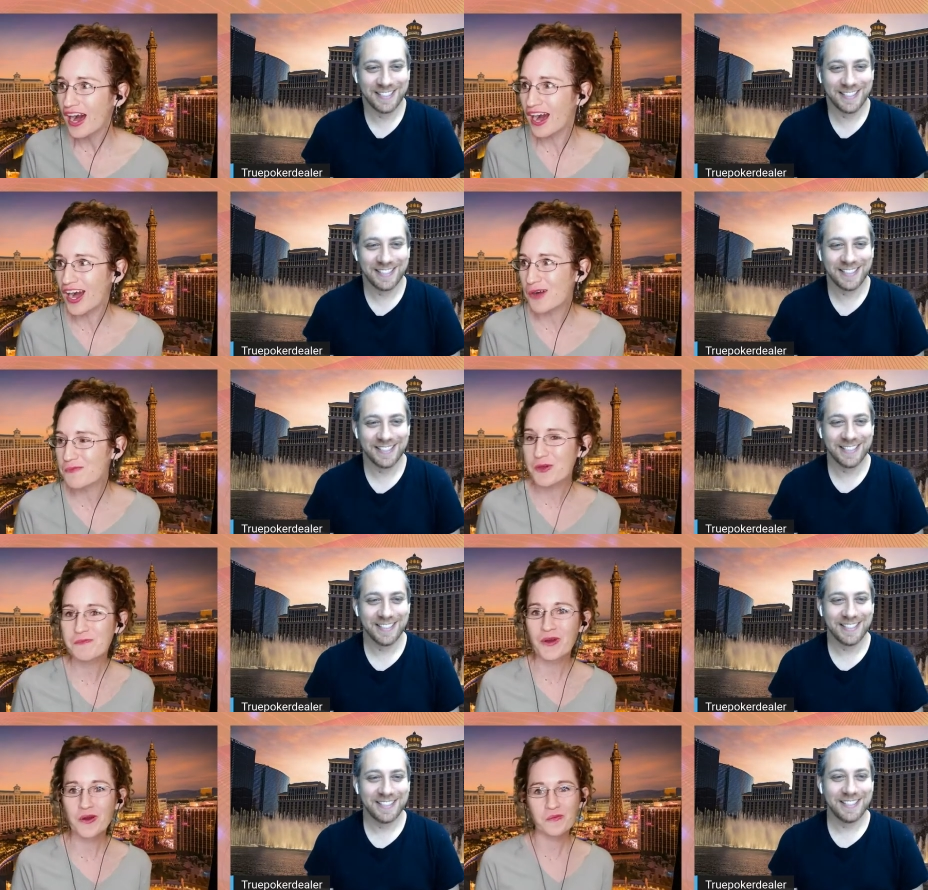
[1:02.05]

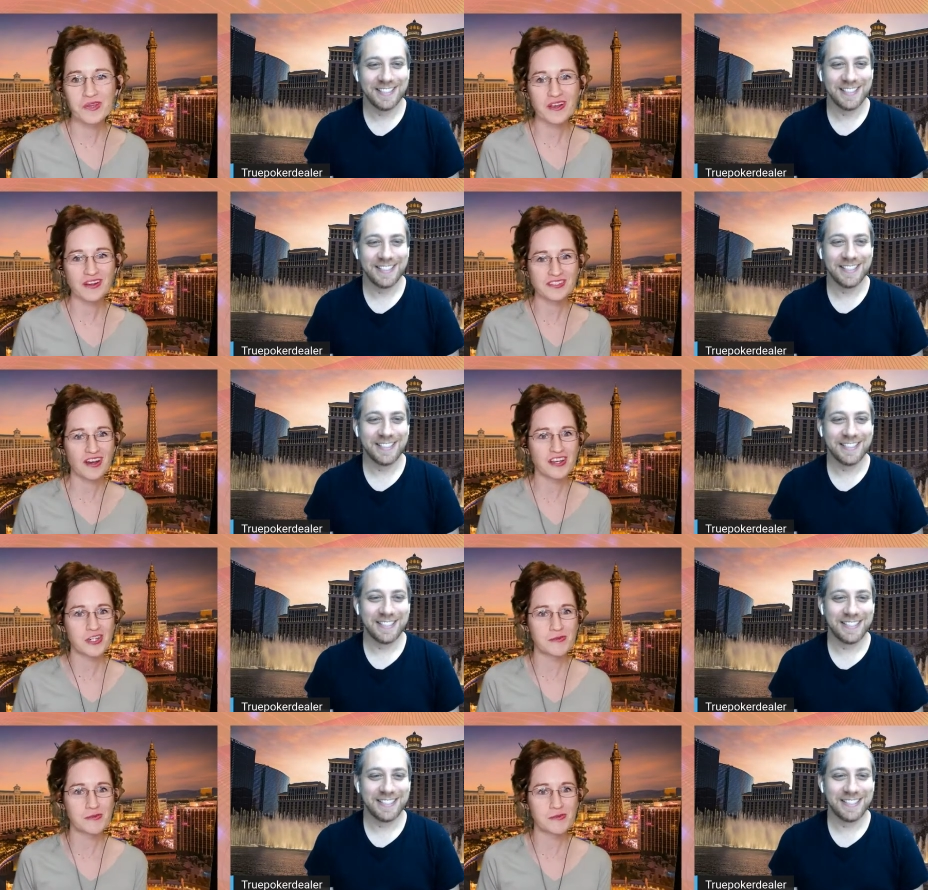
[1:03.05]
Speaker 1: But we are talking